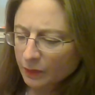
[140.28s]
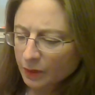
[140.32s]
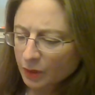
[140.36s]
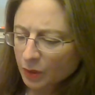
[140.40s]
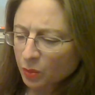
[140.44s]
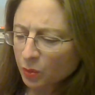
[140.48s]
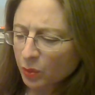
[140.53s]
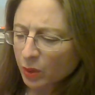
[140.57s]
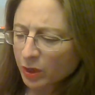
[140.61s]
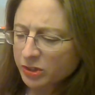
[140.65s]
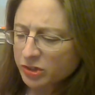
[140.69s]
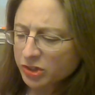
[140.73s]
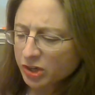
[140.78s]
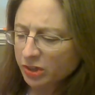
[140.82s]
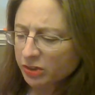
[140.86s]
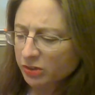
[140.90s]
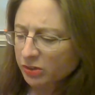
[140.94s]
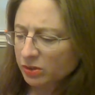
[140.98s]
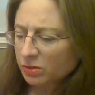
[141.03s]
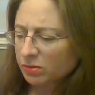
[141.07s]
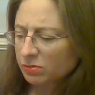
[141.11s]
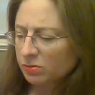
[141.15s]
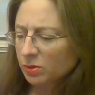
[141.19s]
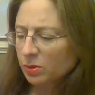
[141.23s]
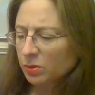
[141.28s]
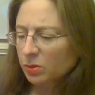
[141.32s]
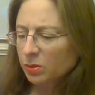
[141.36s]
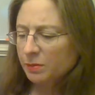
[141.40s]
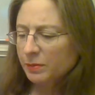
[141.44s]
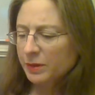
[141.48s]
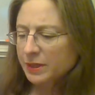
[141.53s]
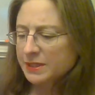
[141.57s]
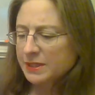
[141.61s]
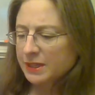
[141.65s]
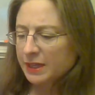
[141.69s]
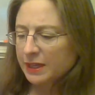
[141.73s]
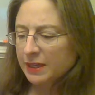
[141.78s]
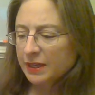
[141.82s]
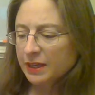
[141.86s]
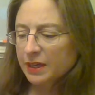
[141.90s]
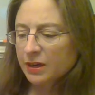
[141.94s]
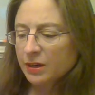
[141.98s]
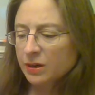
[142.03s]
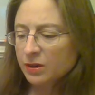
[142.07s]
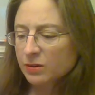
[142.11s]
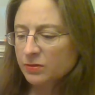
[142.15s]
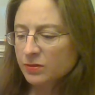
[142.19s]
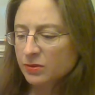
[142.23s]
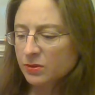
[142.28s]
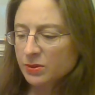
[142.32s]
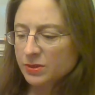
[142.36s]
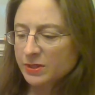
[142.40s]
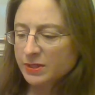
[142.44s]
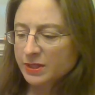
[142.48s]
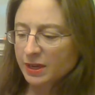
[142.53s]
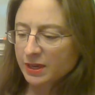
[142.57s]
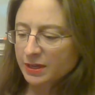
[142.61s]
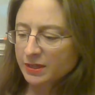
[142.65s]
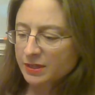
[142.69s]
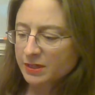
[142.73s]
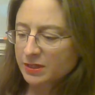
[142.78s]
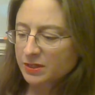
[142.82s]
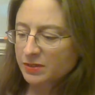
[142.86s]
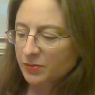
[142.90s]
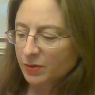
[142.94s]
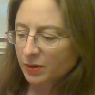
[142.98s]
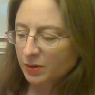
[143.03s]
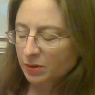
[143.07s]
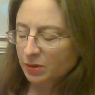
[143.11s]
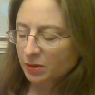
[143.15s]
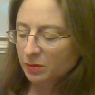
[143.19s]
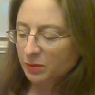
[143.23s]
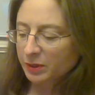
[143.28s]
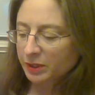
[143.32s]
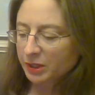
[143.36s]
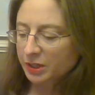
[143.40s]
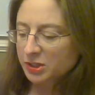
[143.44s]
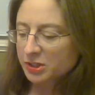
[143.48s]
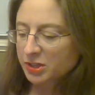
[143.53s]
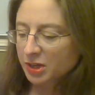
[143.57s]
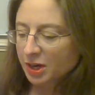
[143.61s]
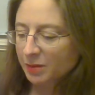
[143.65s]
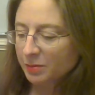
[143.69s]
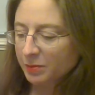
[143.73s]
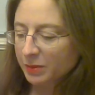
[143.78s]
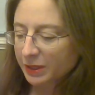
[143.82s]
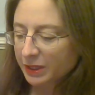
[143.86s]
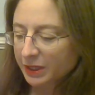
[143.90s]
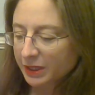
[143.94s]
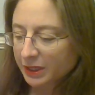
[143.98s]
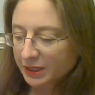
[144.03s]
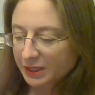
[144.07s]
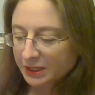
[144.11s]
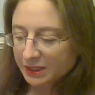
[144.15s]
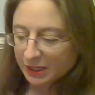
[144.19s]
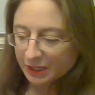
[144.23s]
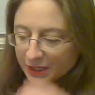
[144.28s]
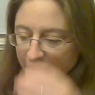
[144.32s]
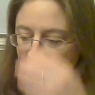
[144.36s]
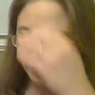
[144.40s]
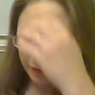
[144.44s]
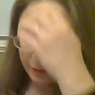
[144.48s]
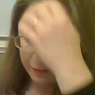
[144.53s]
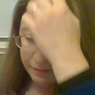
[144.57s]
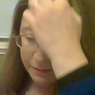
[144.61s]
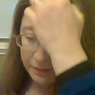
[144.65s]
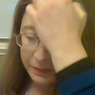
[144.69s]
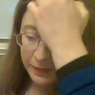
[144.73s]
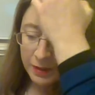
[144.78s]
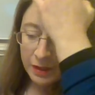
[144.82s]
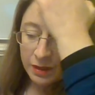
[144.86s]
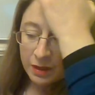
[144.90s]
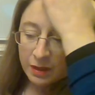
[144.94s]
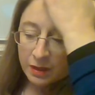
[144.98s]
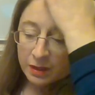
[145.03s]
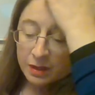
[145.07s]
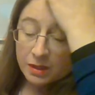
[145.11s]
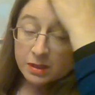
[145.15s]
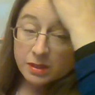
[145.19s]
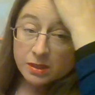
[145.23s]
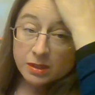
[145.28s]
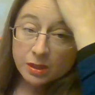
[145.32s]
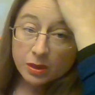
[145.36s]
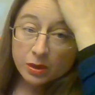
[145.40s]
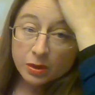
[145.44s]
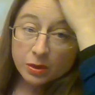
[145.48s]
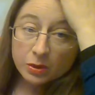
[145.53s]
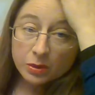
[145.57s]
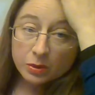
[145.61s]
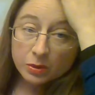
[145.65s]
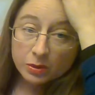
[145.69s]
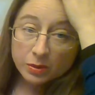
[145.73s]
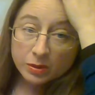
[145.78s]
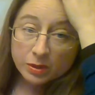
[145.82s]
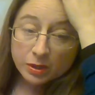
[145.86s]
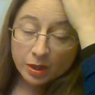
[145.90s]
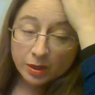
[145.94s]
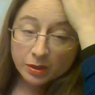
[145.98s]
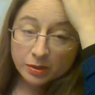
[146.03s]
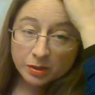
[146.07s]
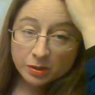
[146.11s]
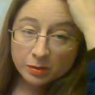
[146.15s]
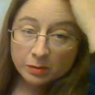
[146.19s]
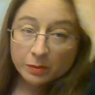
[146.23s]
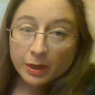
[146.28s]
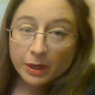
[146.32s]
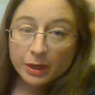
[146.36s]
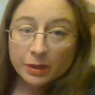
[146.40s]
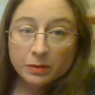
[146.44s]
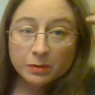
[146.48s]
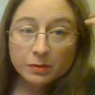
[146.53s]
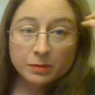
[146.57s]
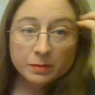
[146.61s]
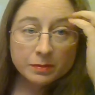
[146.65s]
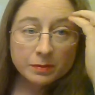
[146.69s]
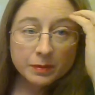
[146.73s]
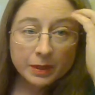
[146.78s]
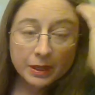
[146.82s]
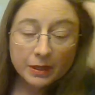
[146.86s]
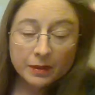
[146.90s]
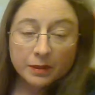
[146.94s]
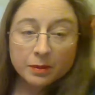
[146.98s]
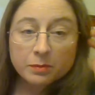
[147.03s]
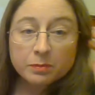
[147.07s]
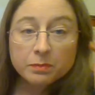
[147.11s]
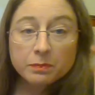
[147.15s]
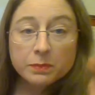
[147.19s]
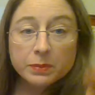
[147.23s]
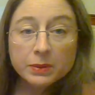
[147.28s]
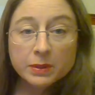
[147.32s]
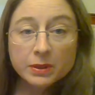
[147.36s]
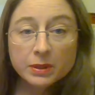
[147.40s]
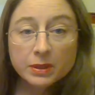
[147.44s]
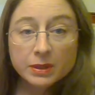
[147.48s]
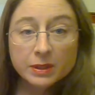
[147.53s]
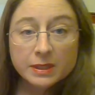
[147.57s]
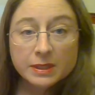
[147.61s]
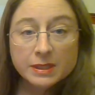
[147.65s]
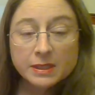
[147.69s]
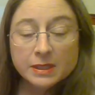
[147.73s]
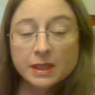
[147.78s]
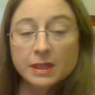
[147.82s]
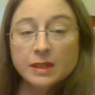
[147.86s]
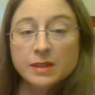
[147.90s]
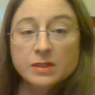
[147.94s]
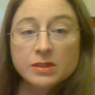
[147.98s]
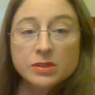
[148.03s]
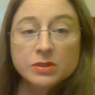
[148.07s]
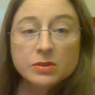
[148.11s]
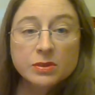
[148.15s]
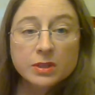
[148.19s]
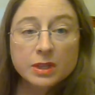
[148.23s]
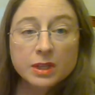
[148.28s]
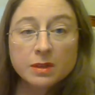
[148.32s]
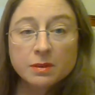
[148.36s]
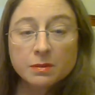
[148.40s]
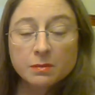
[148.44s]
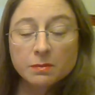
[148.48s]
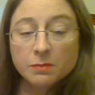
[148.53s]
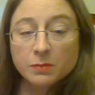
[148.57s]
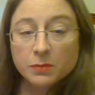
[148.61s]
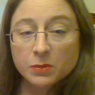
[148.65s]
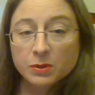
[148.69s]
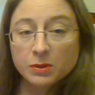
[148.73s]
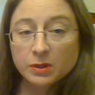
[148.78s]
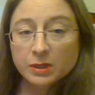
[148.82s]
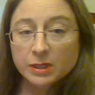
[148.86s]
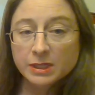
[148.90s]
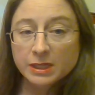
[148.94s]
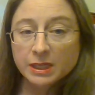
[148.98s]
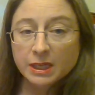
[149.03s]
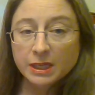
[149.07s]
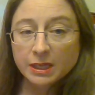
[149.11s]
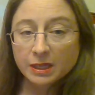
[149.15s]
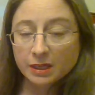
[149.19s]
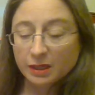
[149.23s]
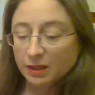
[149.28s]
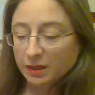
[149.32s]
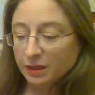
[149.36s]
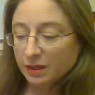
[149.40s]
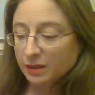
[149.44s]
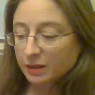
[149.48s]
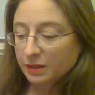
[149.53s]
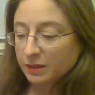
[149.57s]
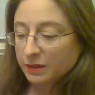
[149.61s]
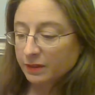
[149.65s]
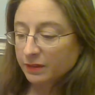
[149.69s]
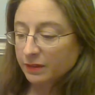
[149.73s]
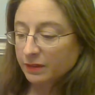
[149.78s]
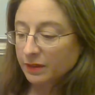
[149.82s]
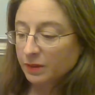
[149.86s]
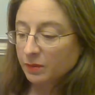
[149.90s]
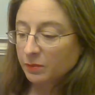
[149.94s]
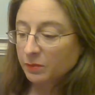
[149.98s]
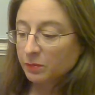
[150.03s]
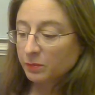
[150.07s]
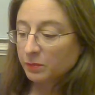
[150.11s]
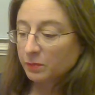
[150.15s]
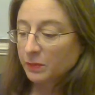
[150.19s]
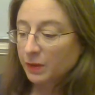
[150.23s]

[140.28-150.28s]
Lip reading: What general rule must a careful scientist follow when extrapolating data? So Dr. Boyle in the book says you need more data than